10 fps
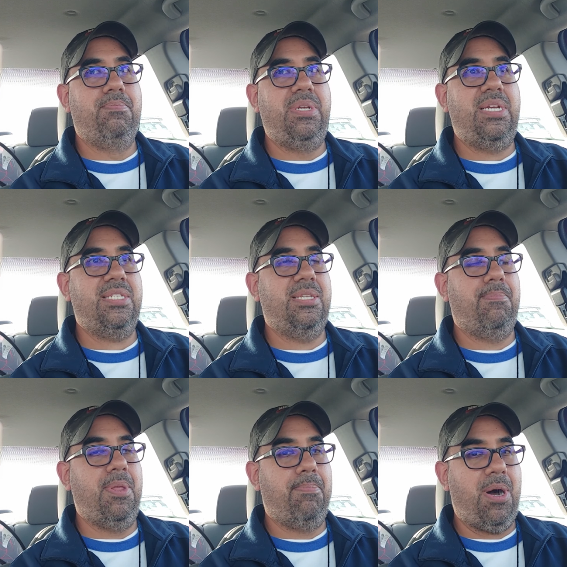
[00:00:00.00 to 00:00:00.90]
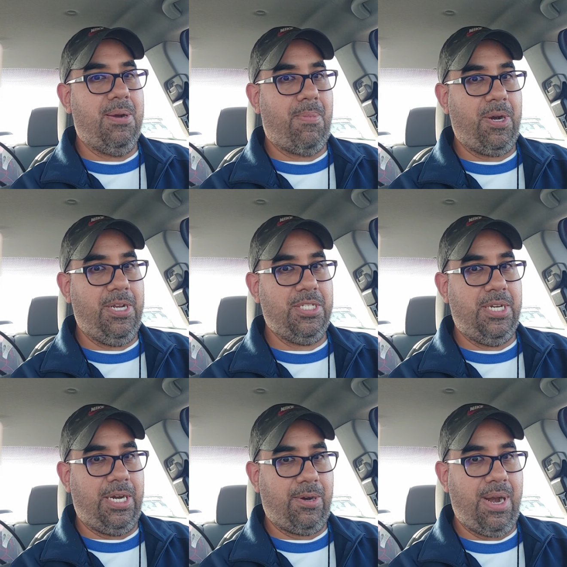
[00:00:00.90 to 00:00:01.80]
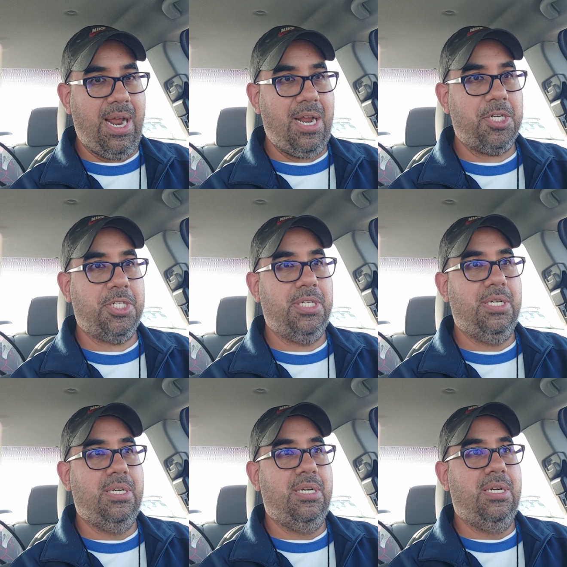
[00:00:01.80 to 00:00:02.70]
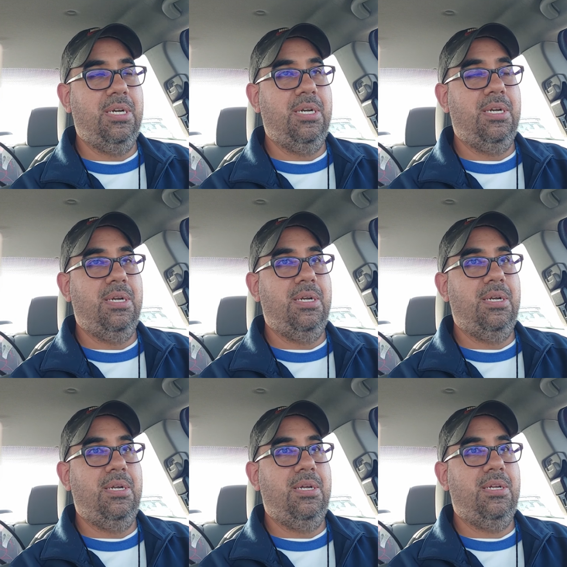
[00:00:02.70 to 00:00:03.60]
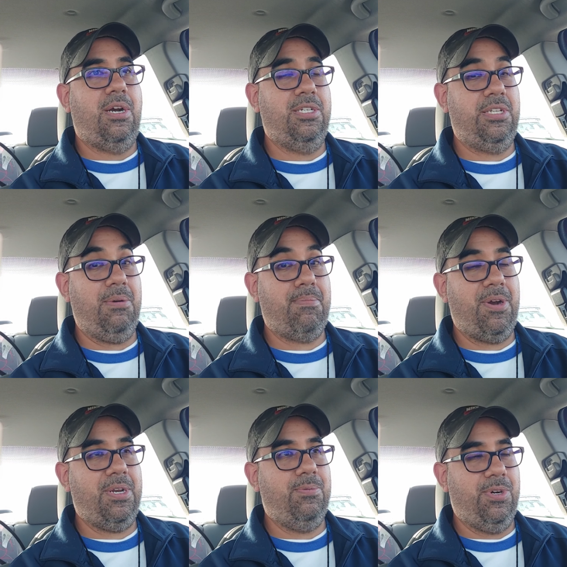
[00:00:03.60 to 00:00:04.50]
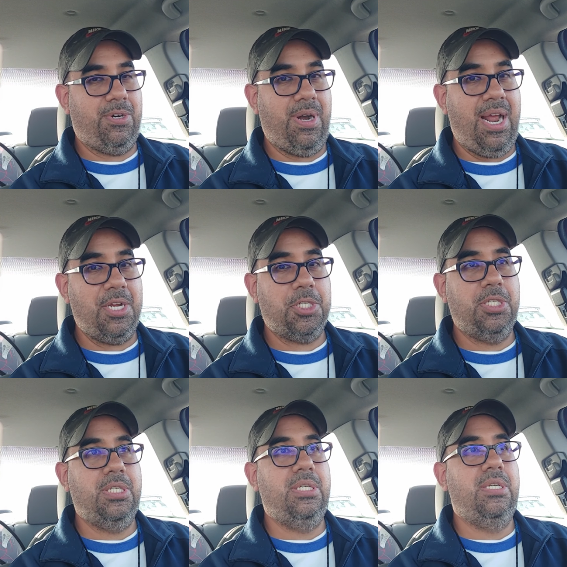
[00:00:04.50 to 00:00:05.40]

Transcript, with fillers: because the, the bond market is going to crash. Our stock market will crash.